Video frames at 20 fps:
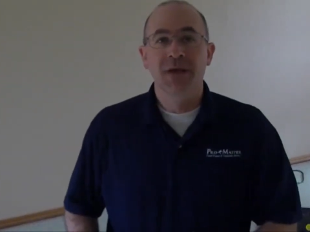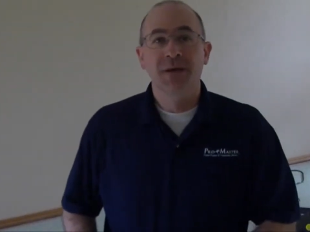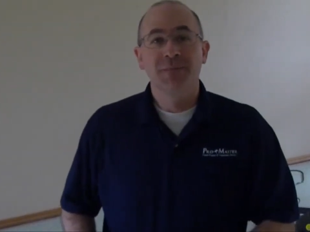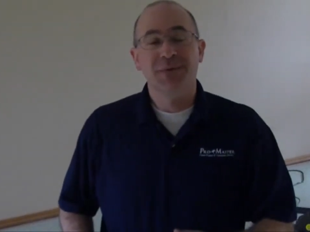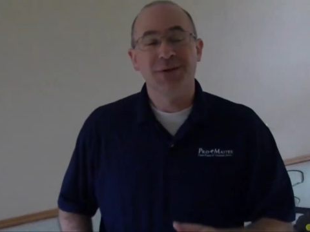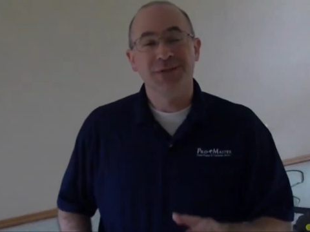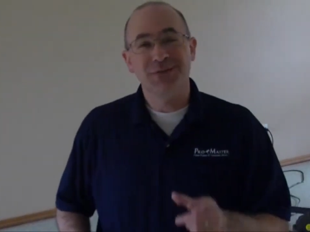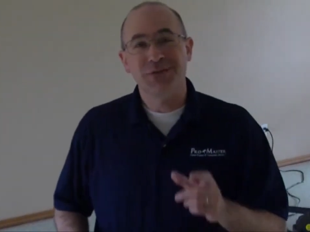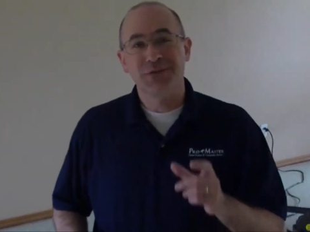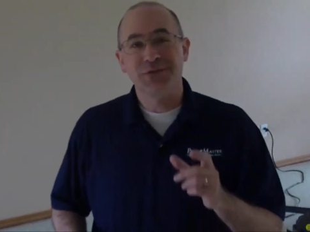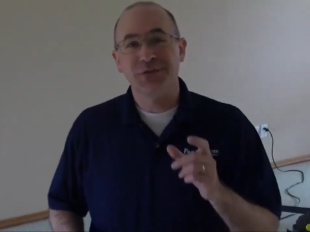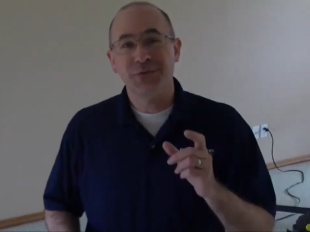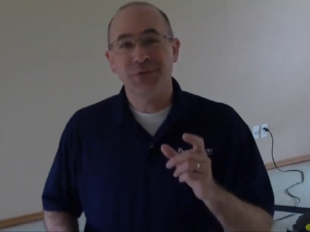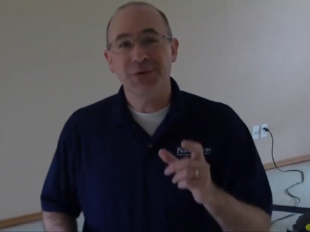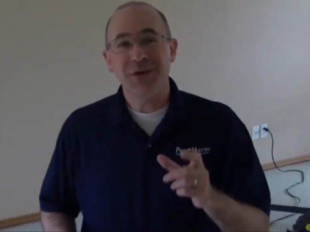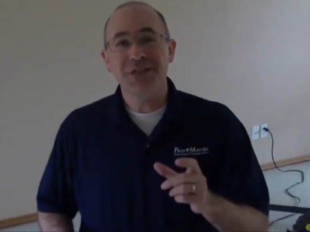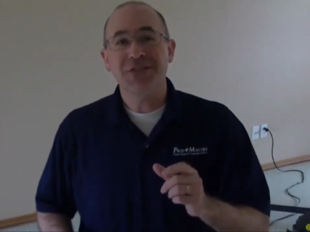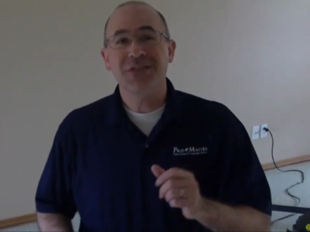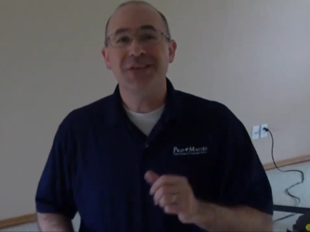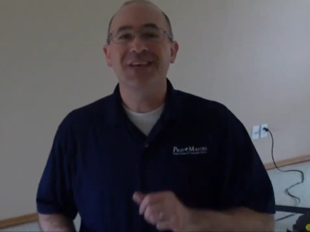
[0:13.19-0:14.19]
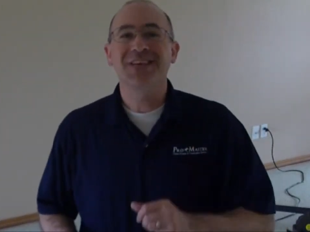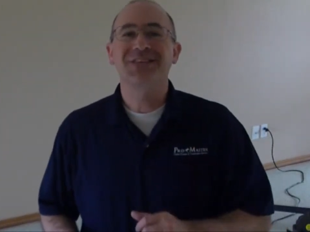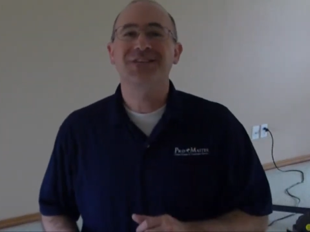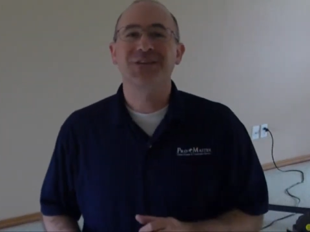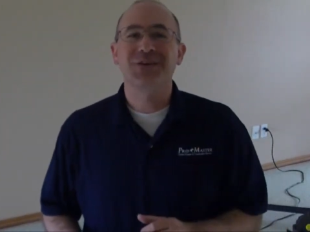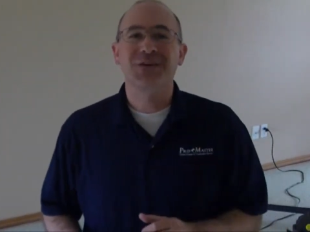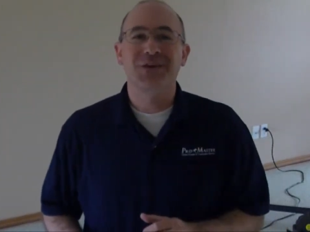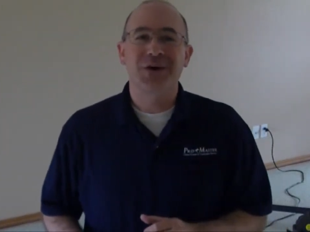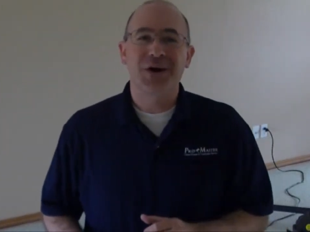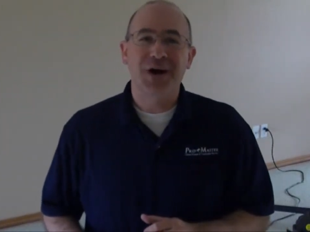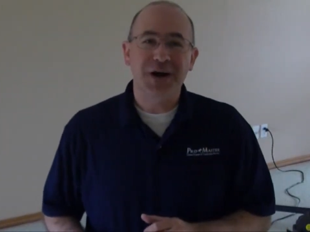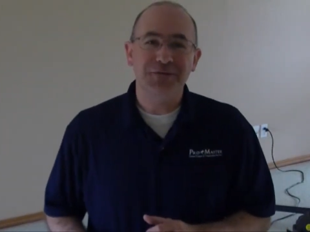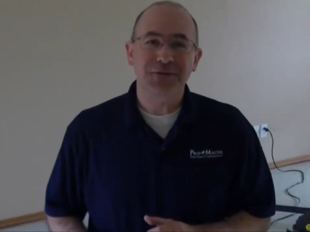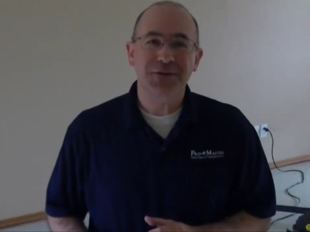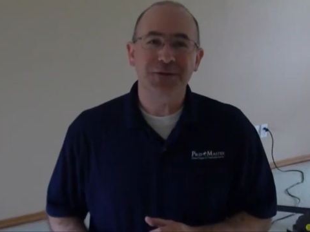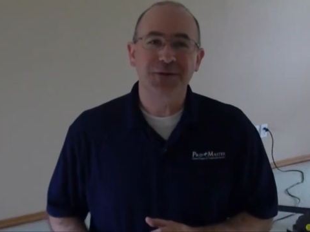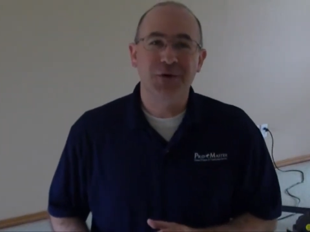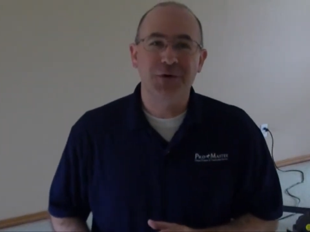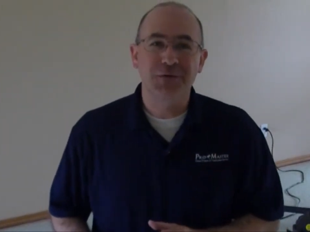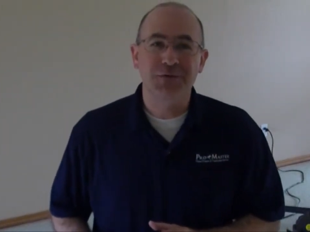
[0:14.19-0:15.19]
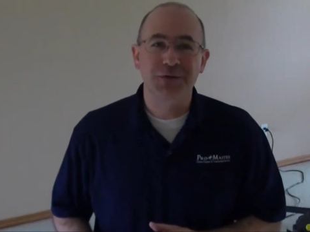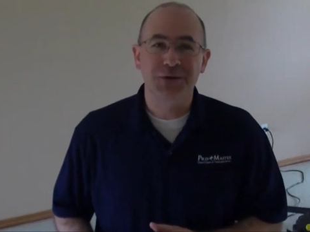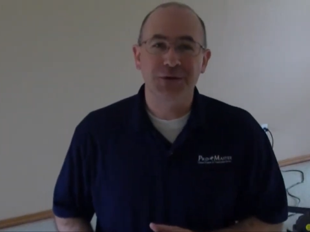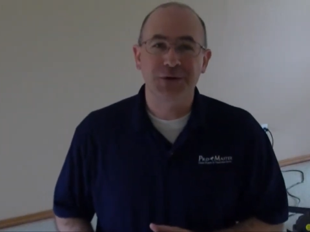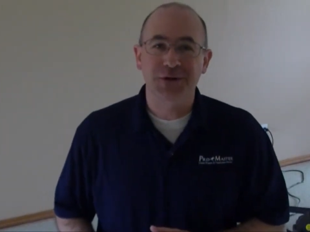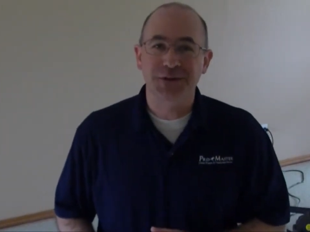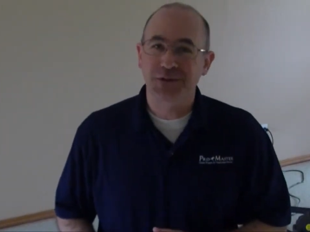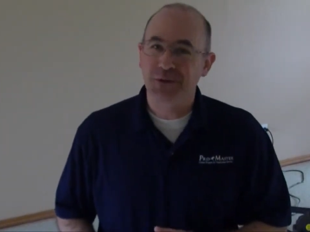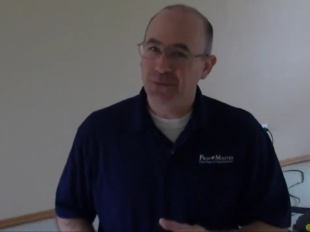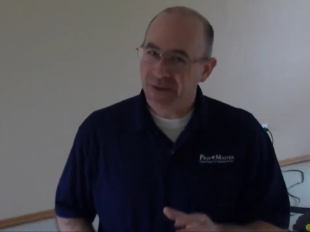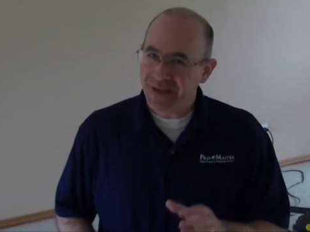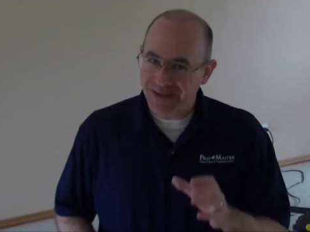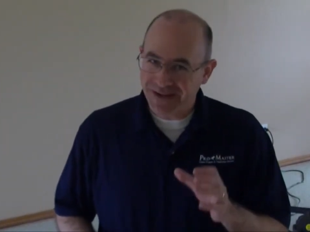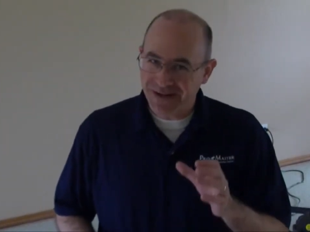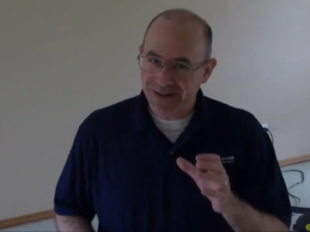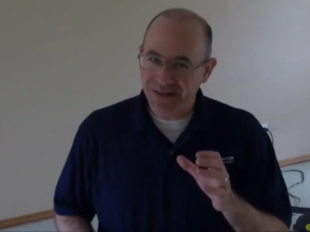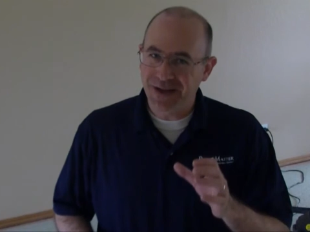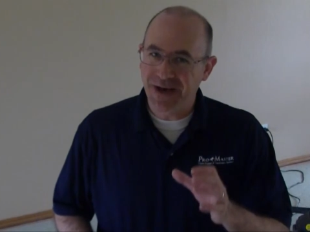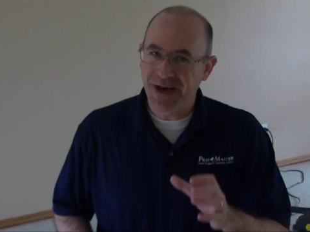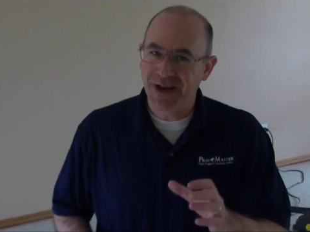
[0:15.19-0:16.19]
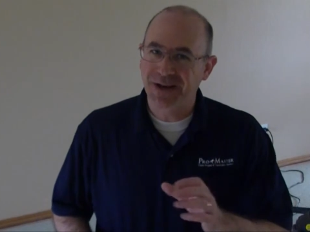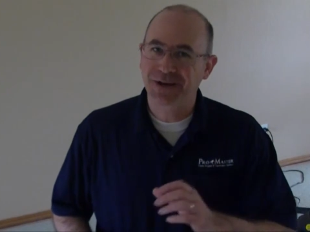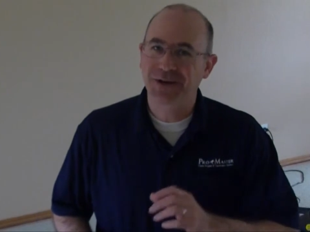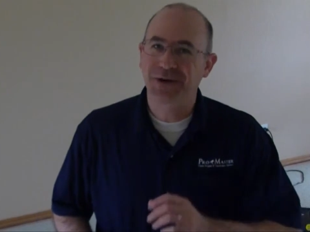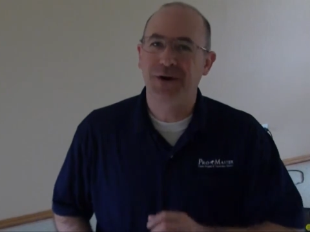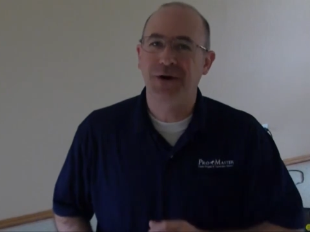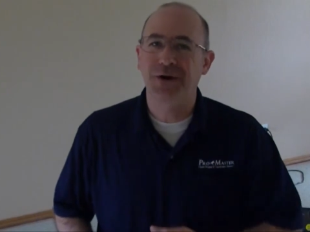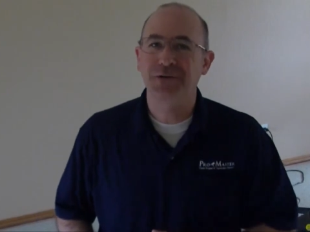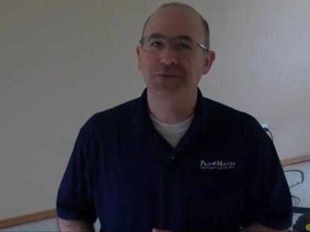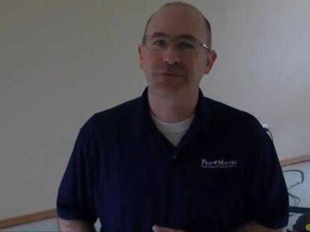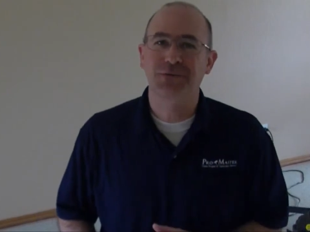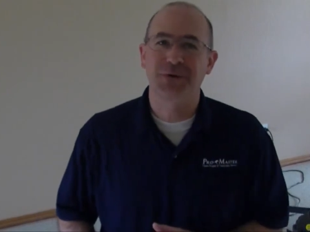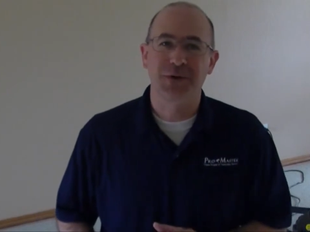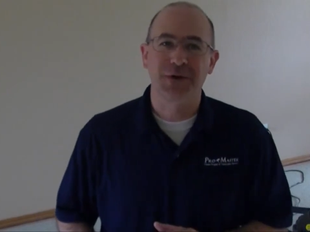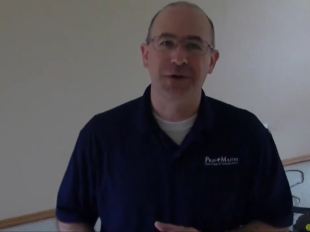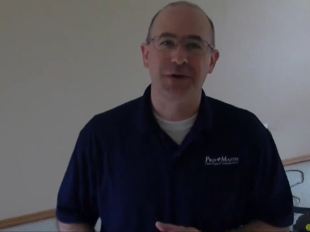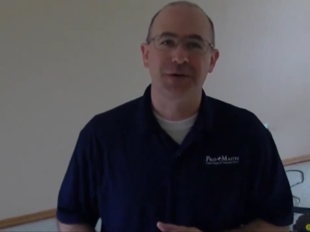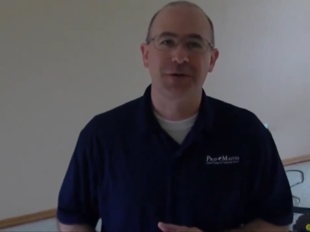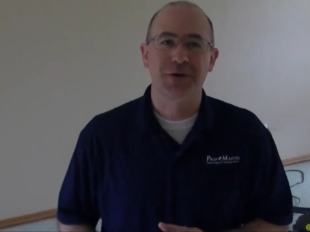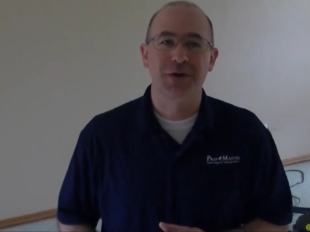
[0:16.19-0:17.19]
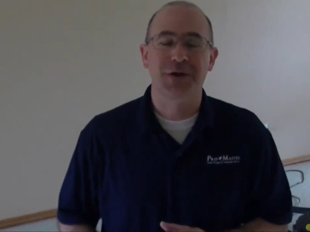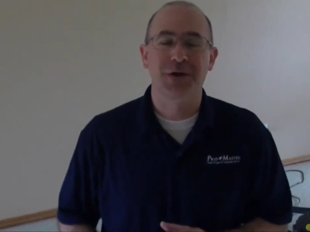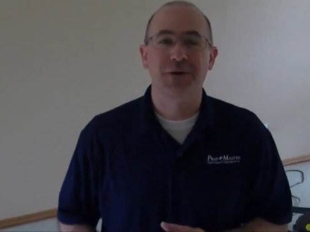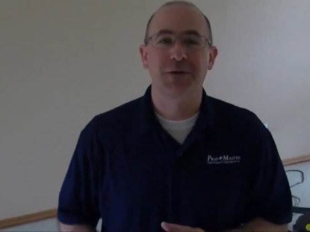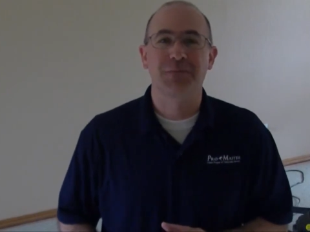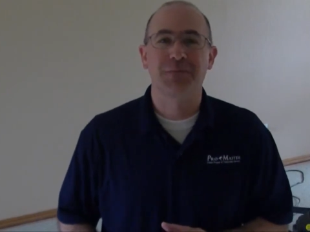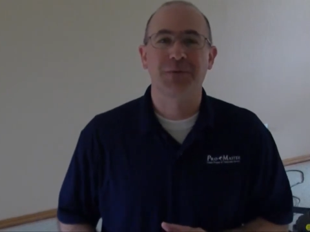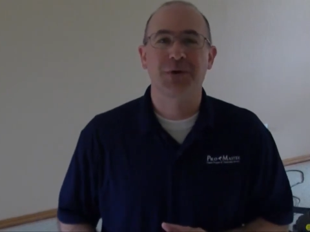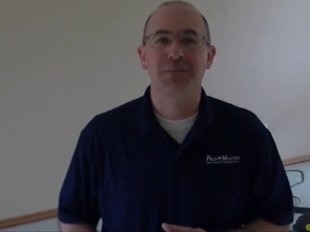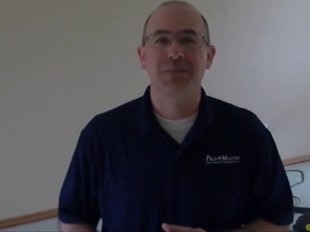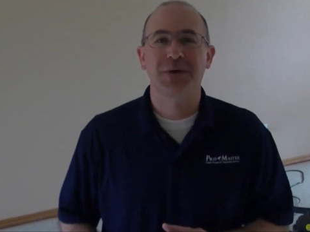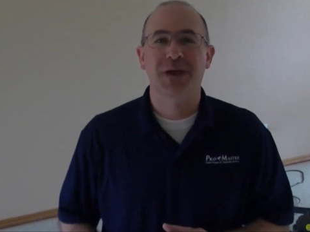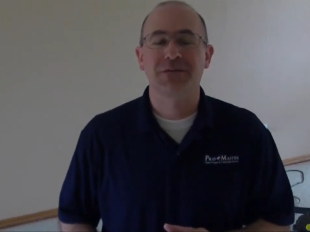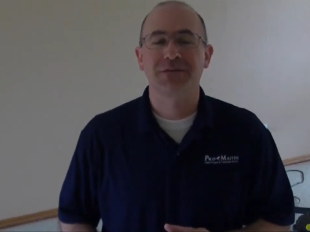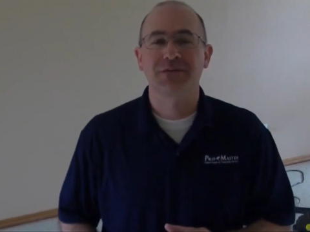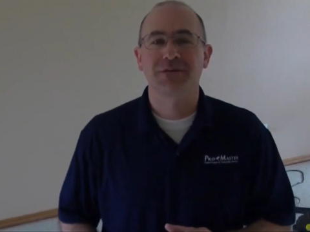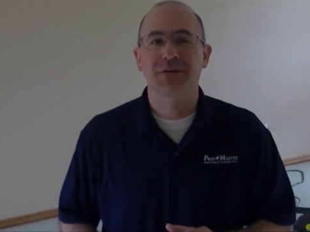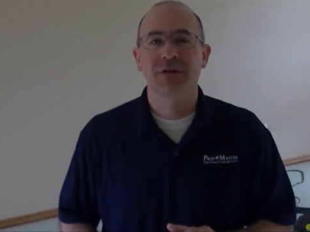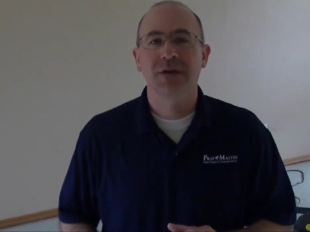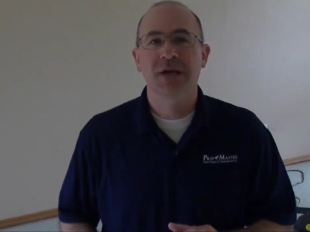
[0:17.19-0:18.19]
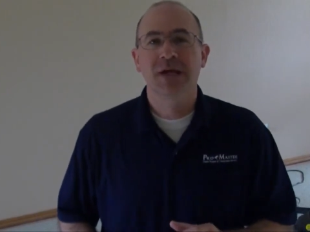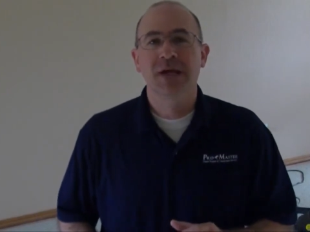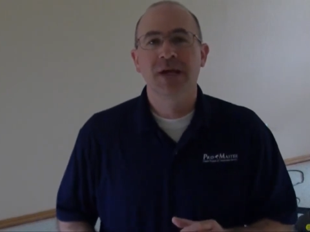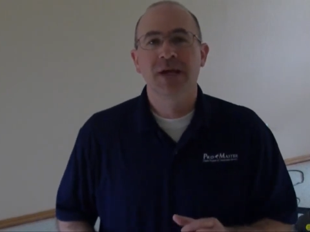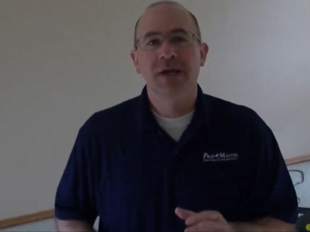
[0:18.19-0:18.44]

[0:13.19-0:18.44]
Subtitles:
But there's three things that are often overlooked that we get a lot of calls for here at ProMaster,